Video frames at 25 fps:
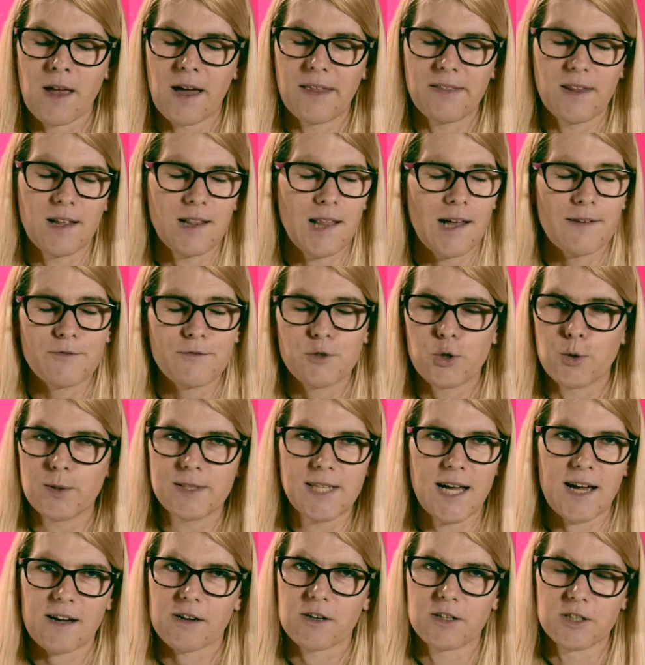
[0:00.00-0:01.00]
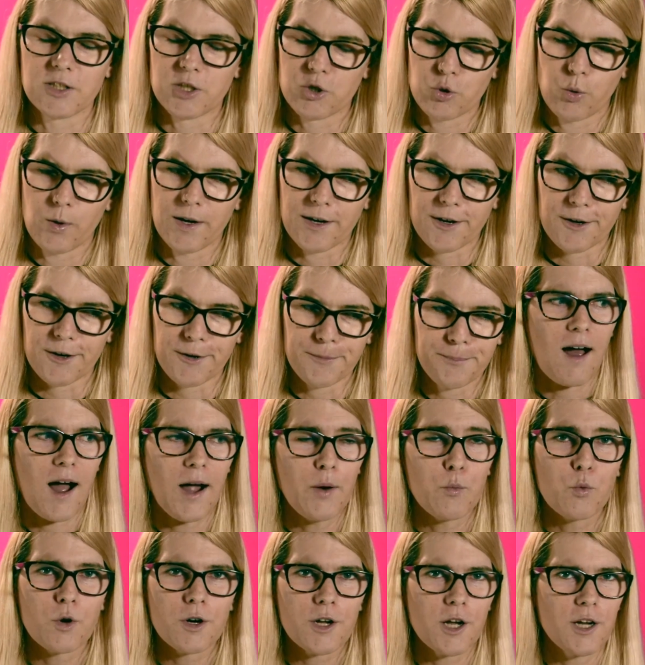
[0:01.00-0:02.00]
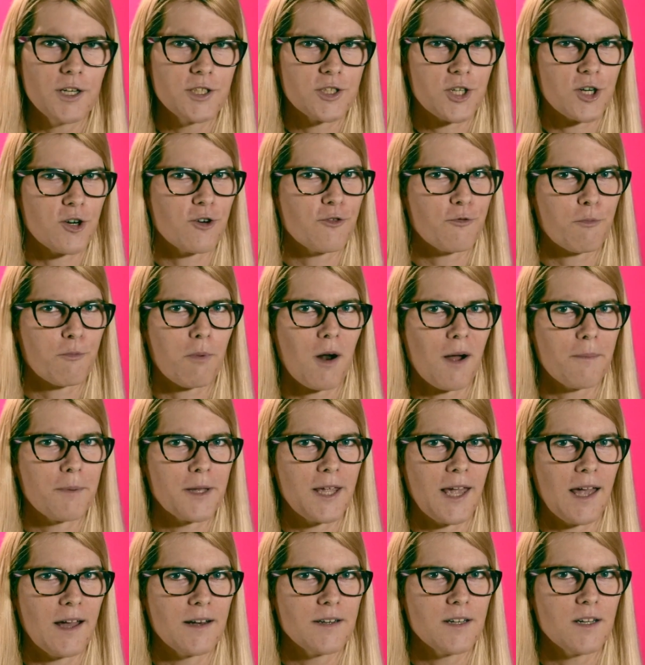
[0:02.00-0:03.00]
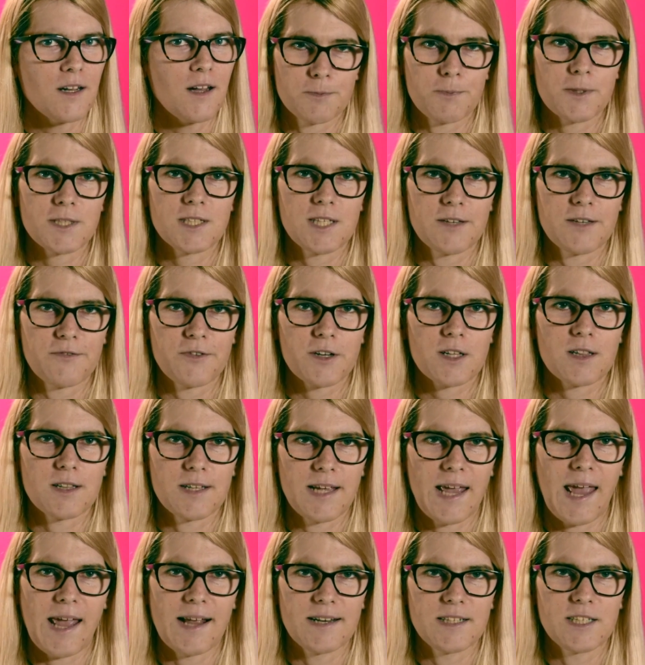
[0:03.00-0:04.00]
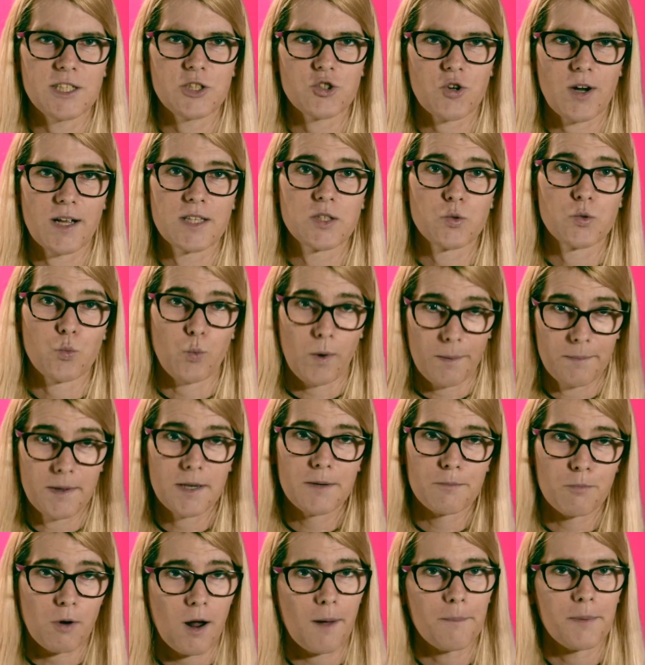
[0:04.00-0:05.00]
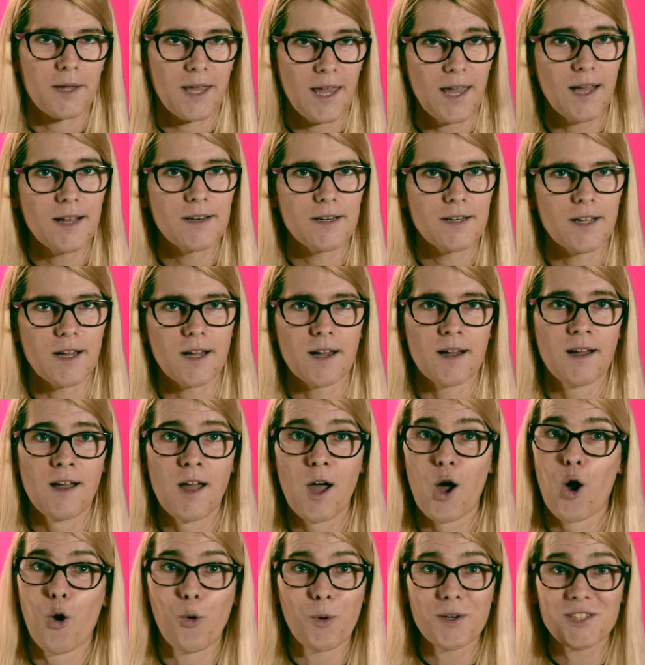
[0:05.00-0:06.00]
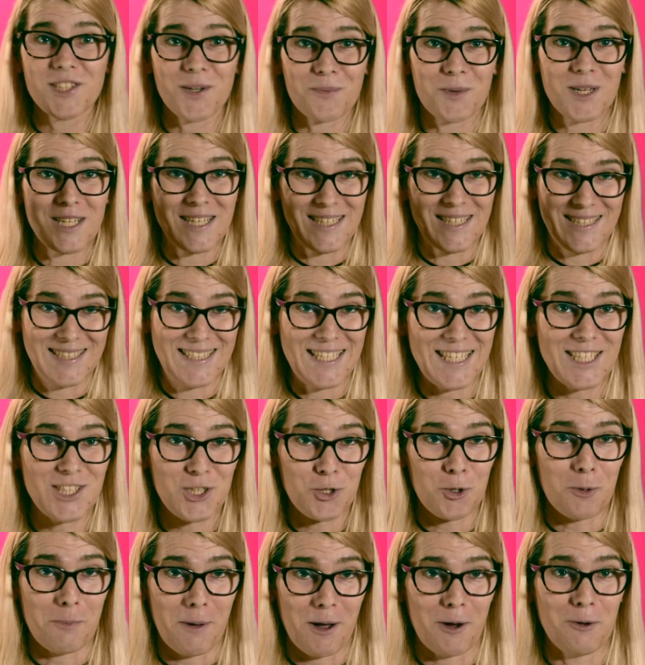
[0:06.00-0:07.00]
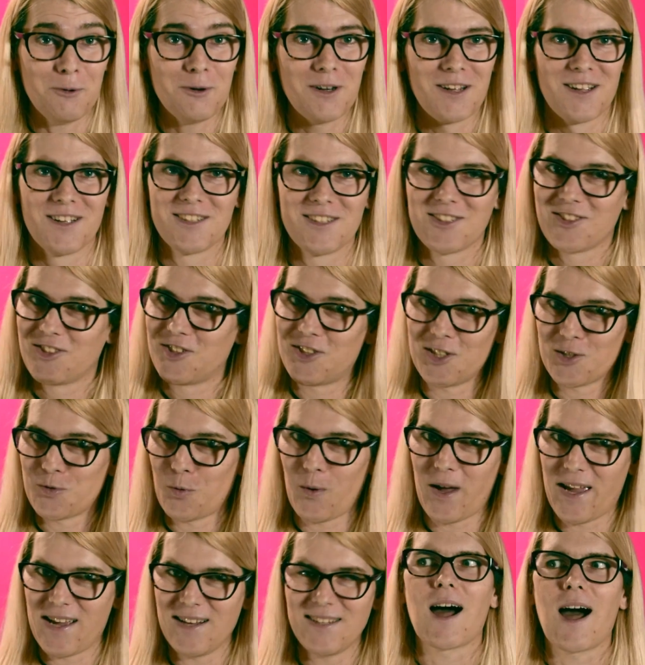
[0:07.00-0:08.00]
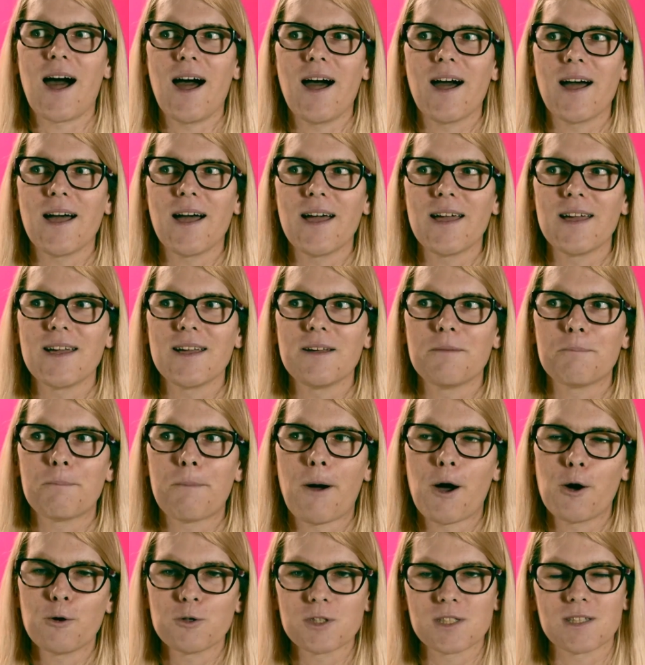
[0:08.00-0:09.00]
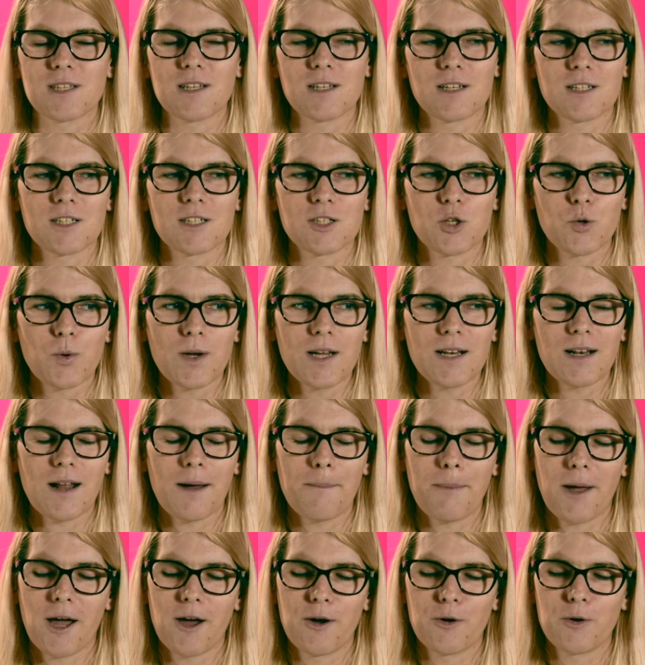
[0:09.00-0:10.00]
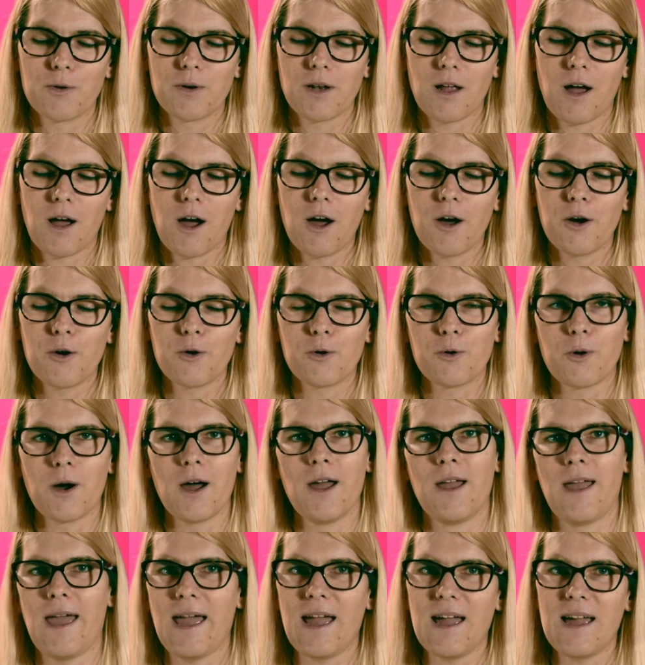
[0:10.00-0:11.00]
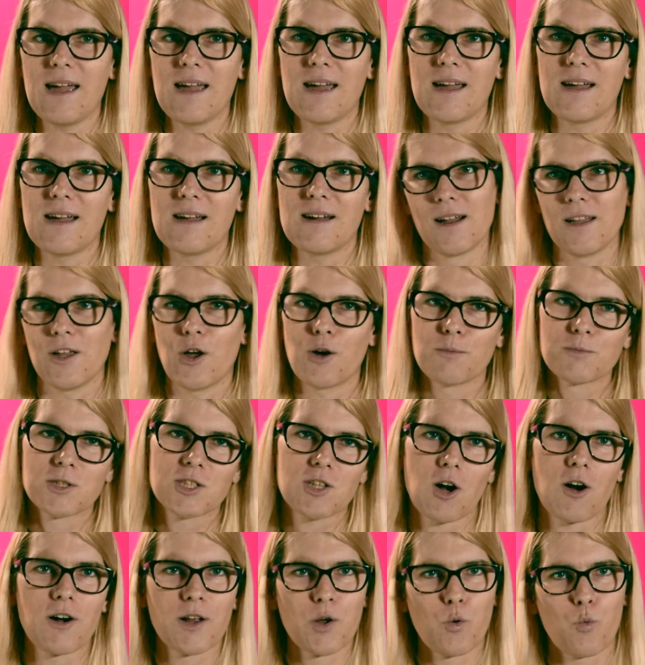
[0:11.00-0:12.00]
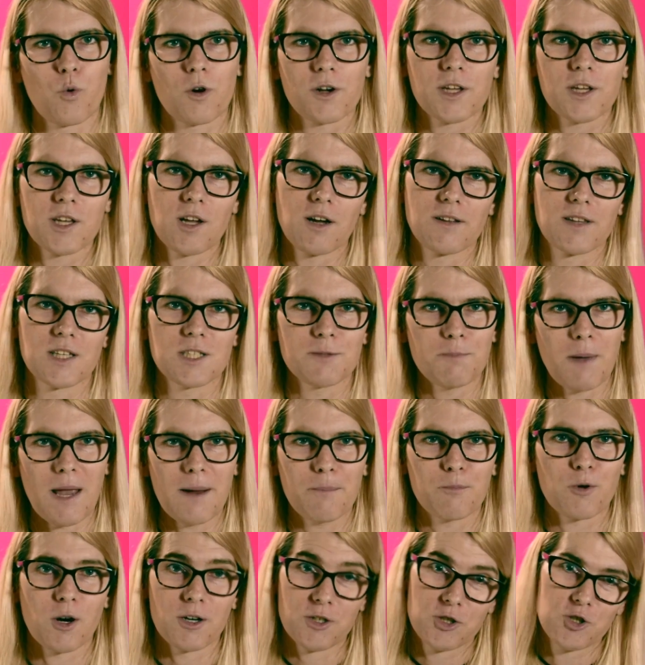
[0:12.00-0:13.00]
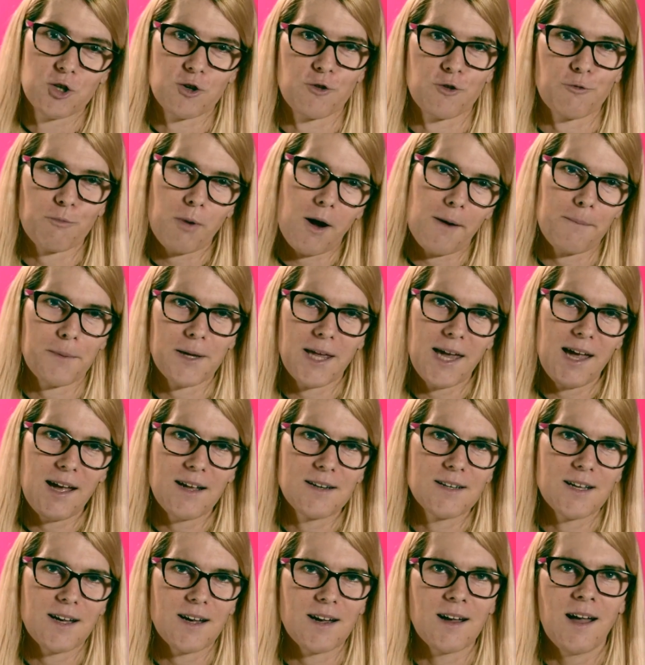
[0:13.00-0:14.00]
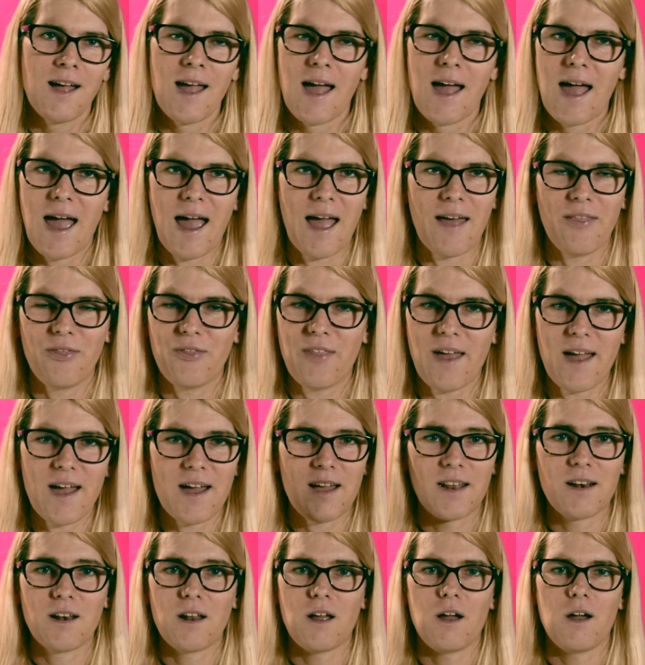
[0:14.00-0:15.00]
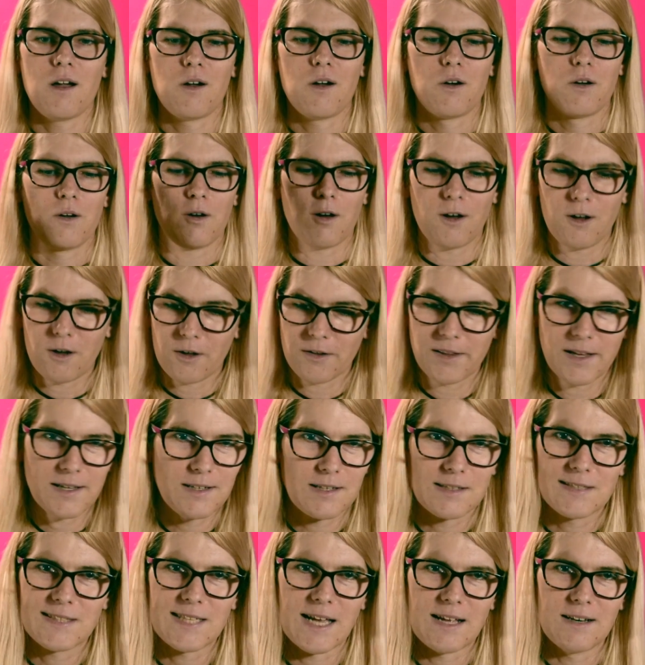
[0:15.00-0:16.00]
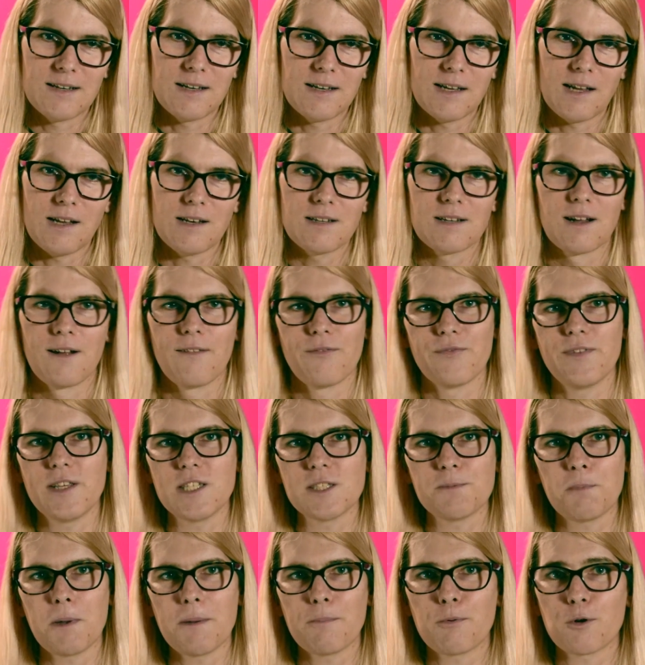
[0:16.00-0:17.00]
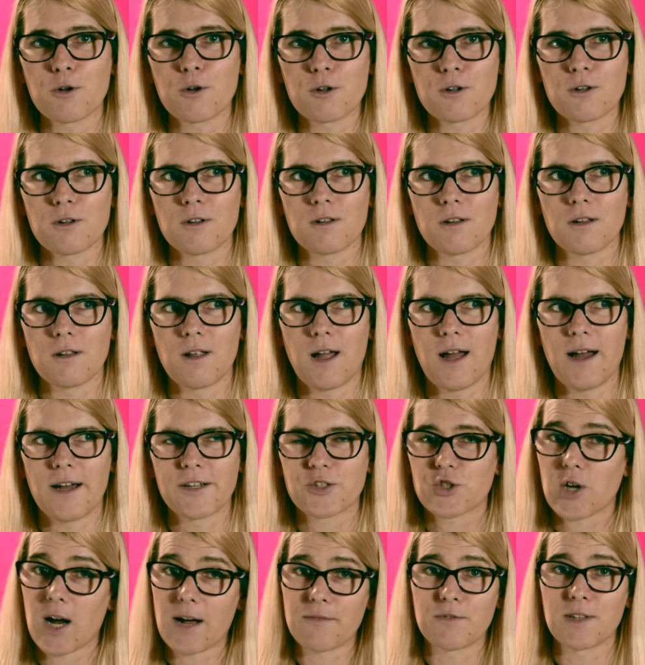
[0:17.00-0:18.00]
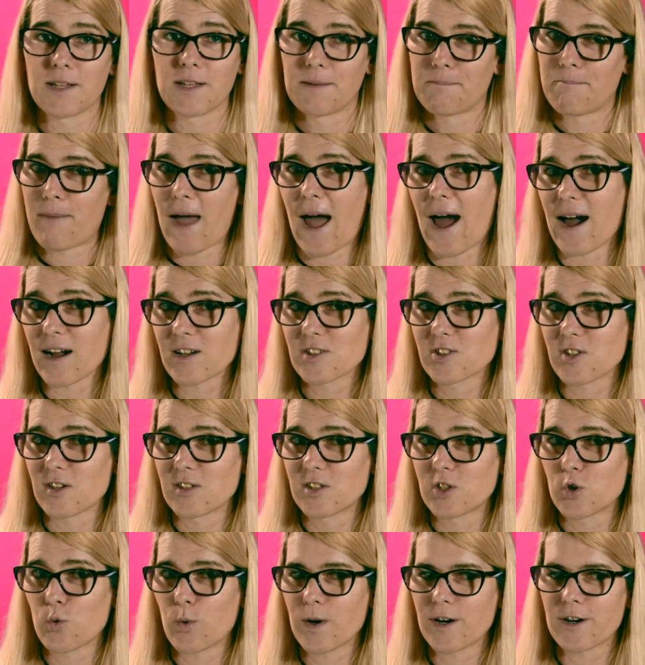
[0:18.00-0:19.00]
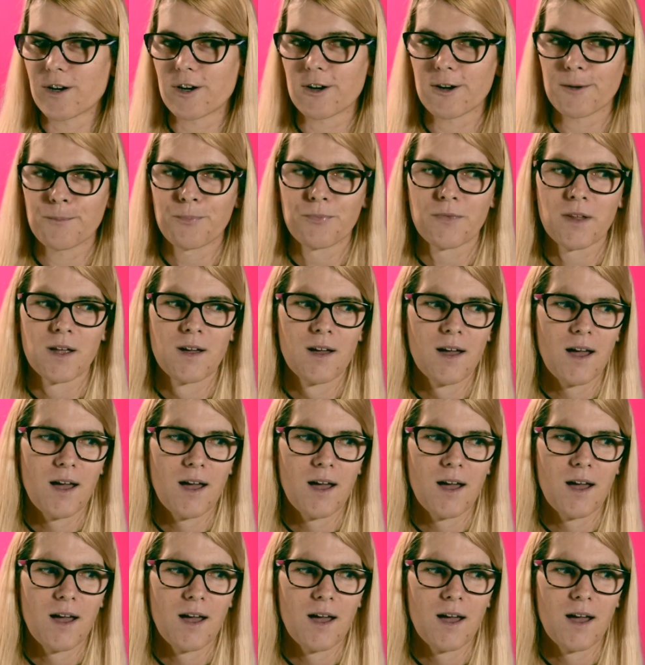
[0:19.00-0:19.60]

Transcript: And they love to attack on Twitter. I work on TERF propaganda, specifically anti-trans women propaganda, which I'm gonna teach you about. Just wait. I posted a tweet about, oh, hey, I'm starting working on this paper on TERF propaganda, and then, oh, they descended. These people travel in packs on Twitter.